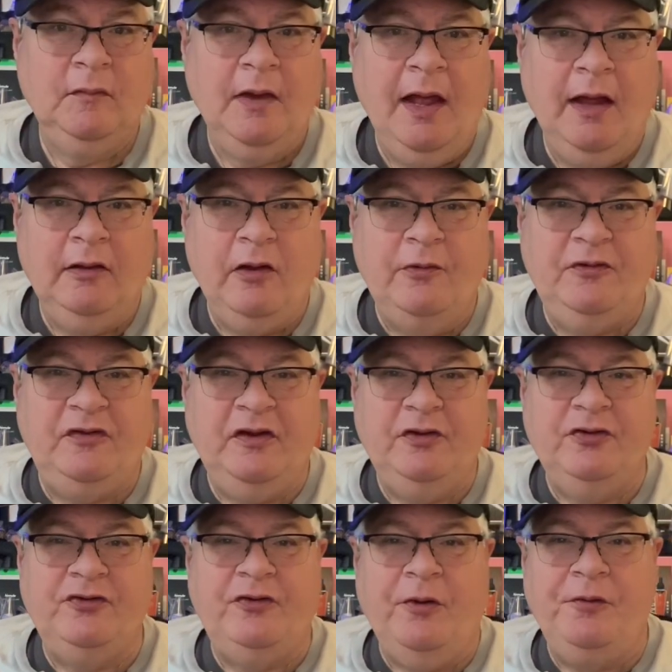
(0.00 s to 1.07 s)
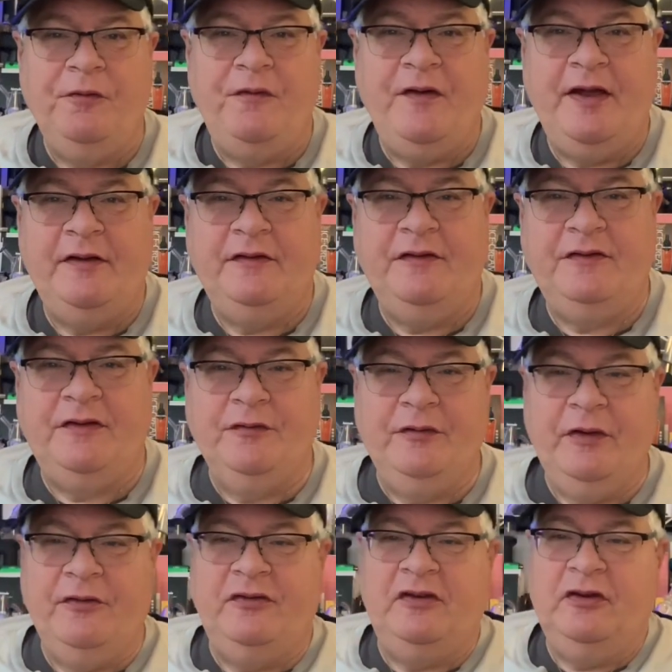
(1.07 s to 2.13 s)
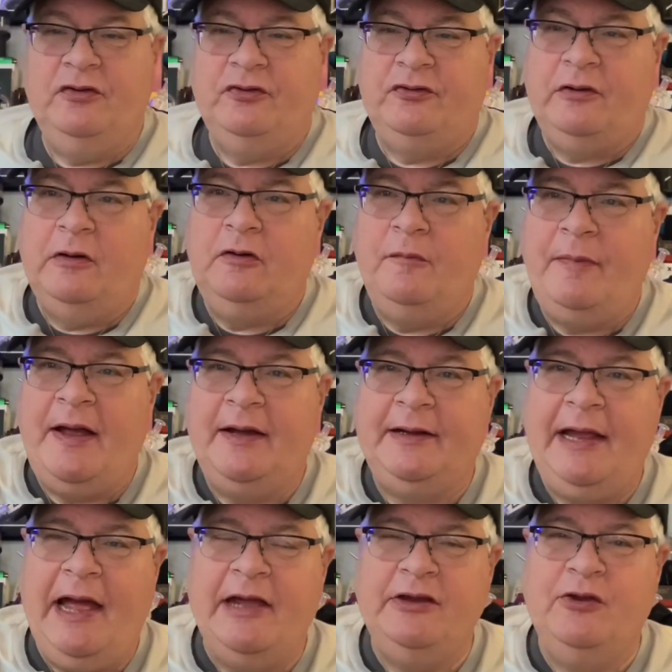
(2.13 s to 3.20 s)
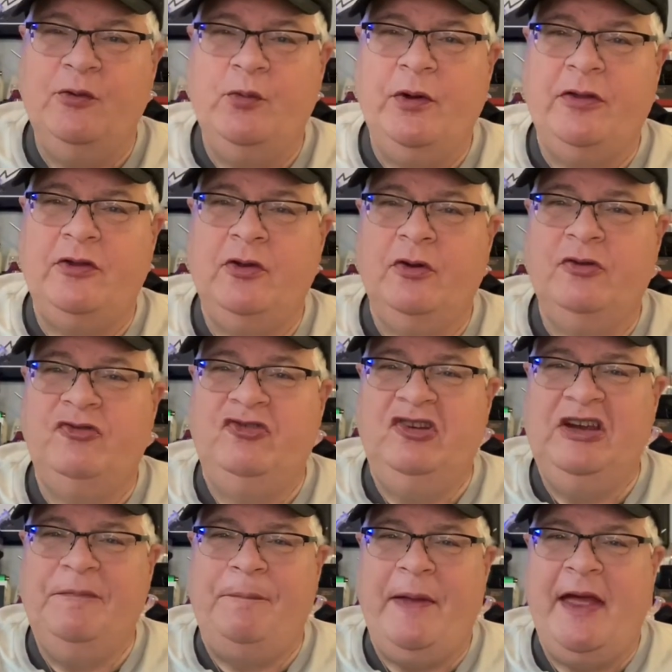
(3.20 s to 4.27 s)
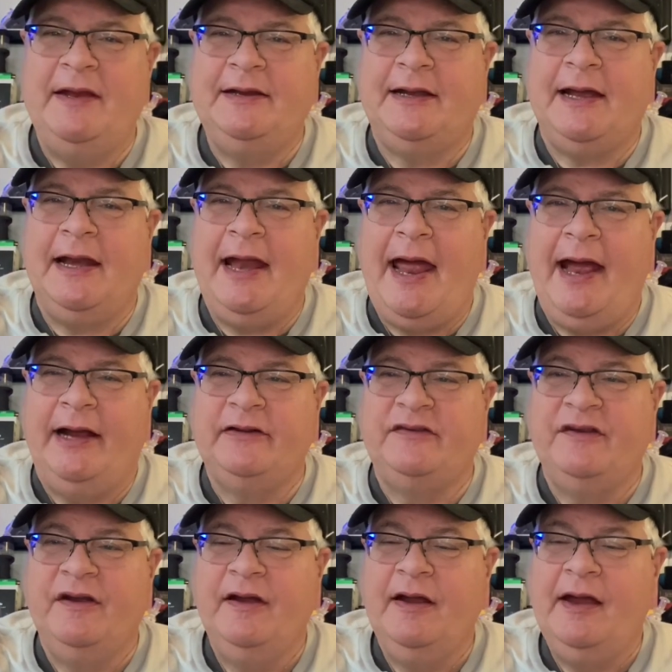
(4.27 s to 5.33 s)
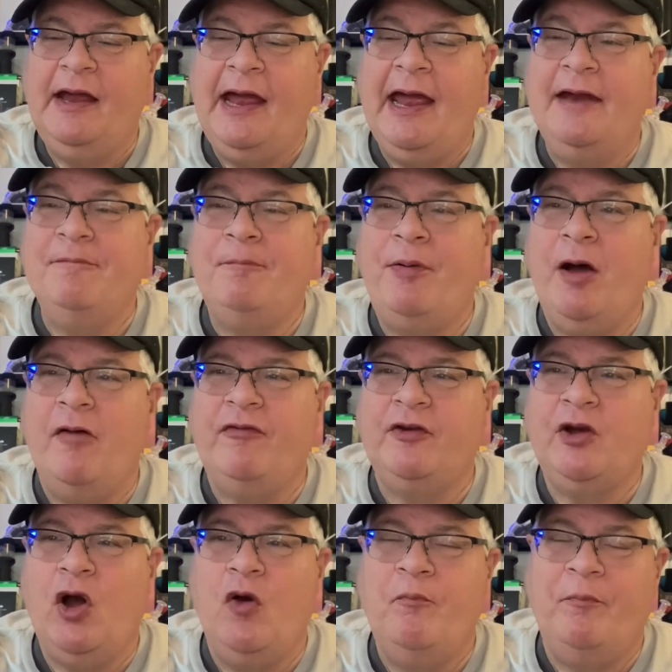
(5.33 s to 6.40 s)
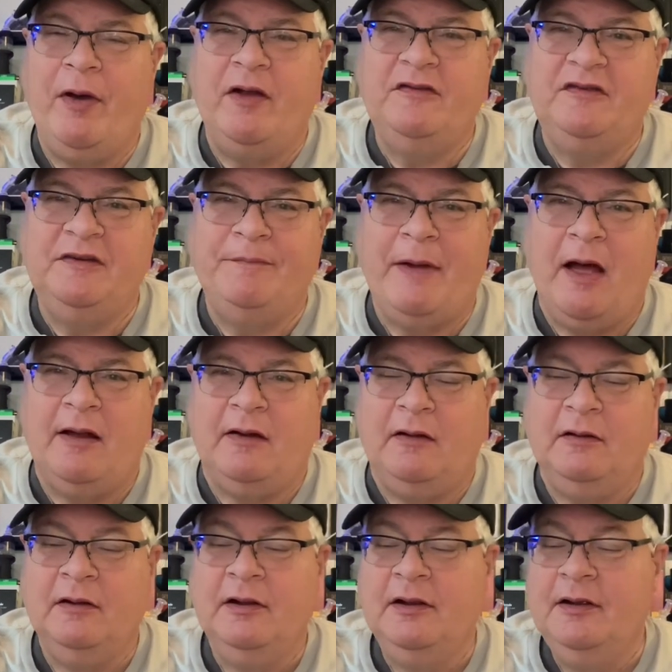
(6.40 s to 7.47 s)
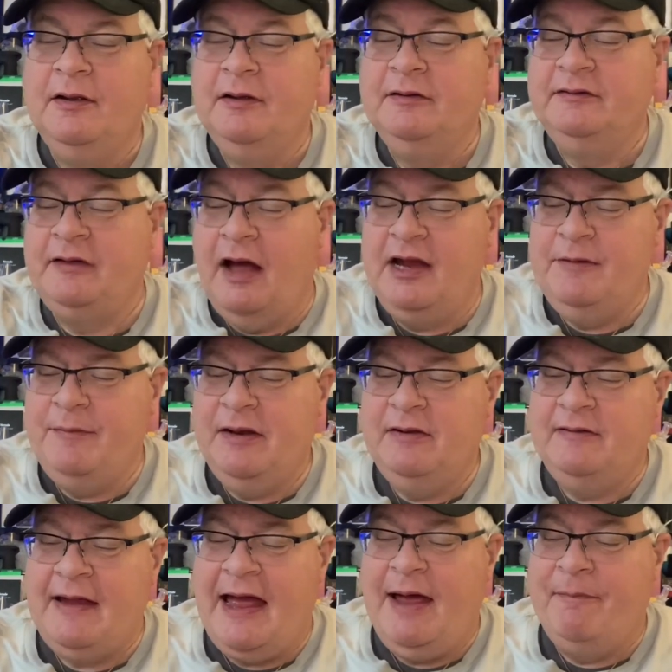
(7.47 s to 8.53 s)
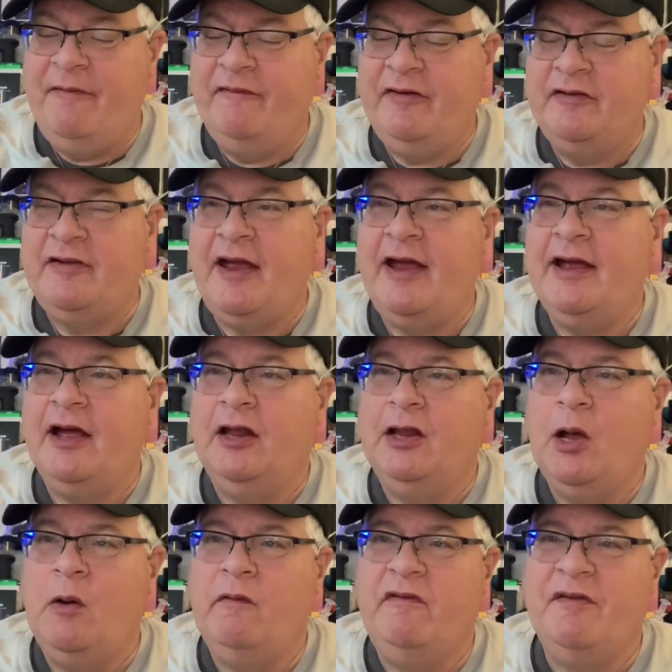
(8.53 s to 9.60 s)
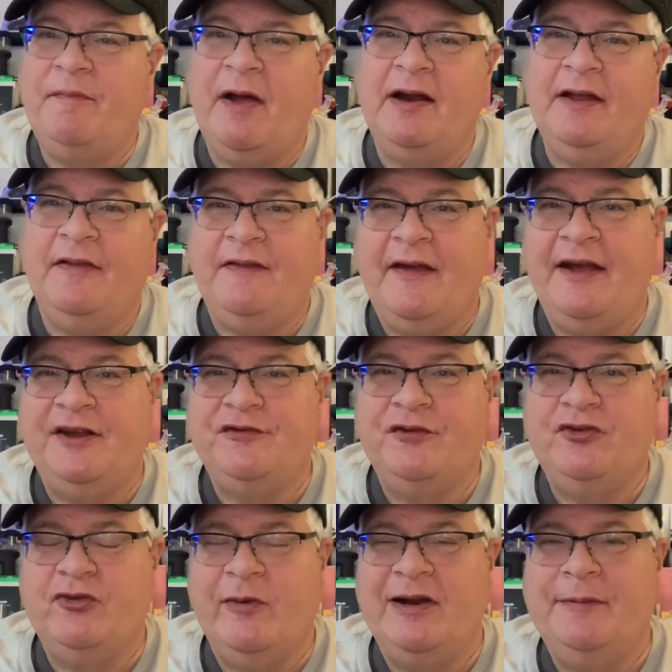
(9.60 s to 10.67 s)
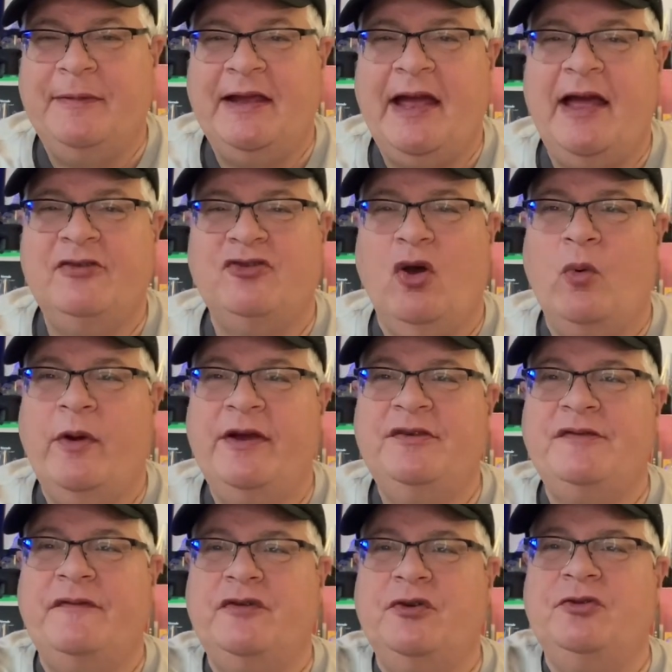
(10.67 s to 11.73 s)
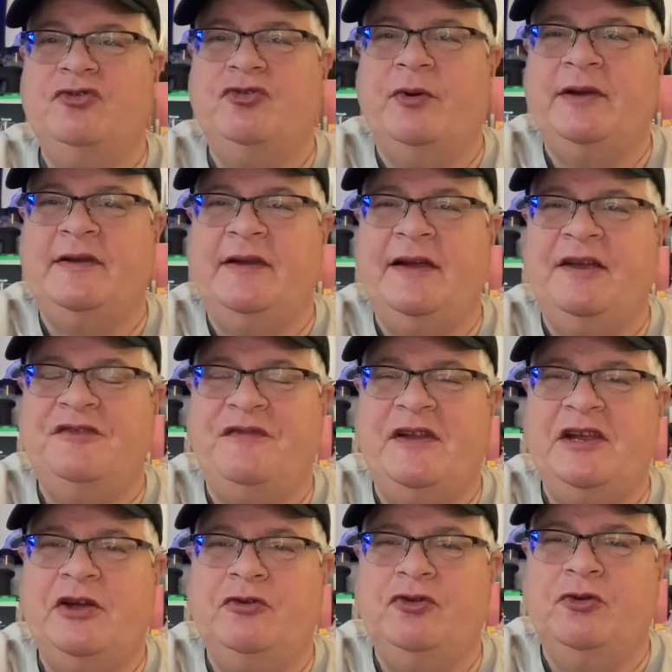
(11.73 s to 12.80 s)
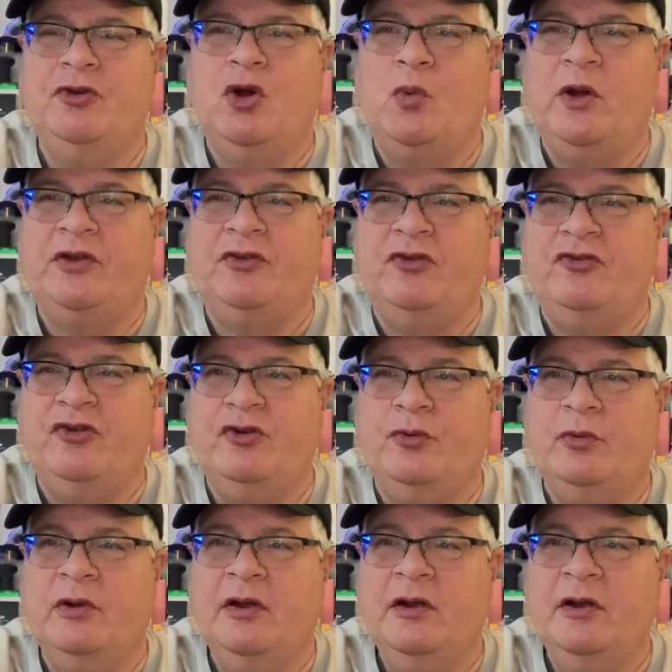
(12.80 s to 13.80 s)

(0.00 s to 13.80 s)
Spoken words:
Hello, Senior Stoner fans. It's the real Senior Stoner back at you with your Gpen Connect and Puffco Budsy Bottle Diamond Dab of the Day. Hello, everybody. Thanks for joining me. As always, if you enjoyed today's video, you know what to do.